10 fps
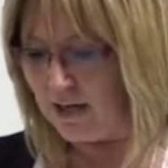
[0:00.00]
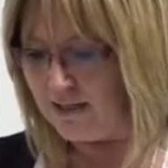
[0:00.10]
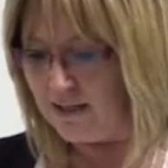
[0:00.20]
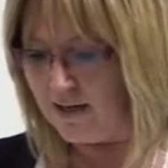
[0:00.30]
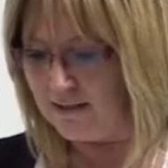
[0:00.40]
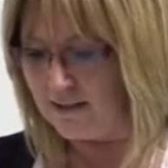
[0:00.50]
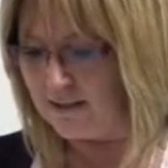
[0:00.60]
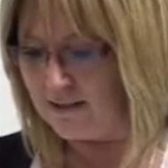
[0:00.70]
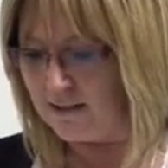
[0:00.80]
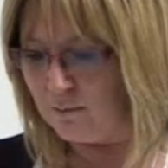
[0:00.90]
London as an
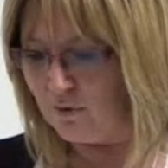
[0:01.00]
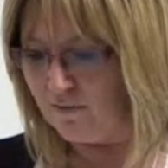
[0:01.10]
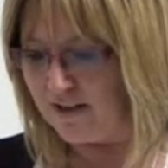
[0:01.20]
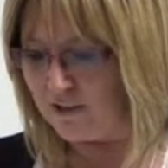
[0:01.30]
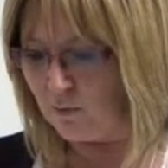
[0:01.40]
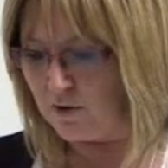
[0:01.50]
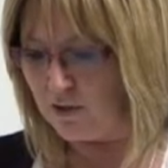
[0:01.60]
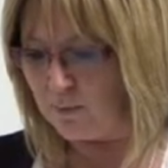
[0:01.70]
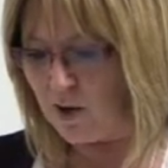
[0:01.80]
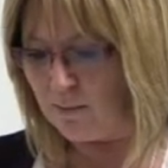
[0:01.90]
assistant professor with
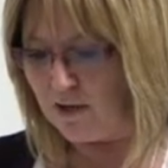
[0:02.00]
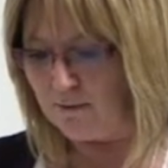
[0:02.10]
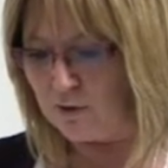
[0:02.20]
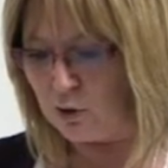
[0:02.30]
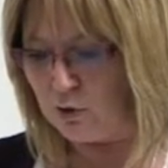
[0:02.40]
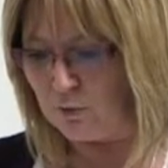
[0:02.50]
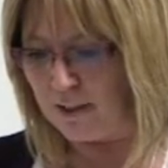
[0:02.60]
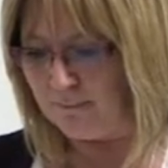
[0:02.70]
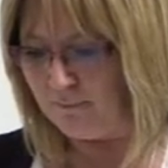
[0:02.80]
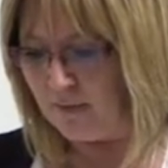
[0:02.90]
the Department of Surgery.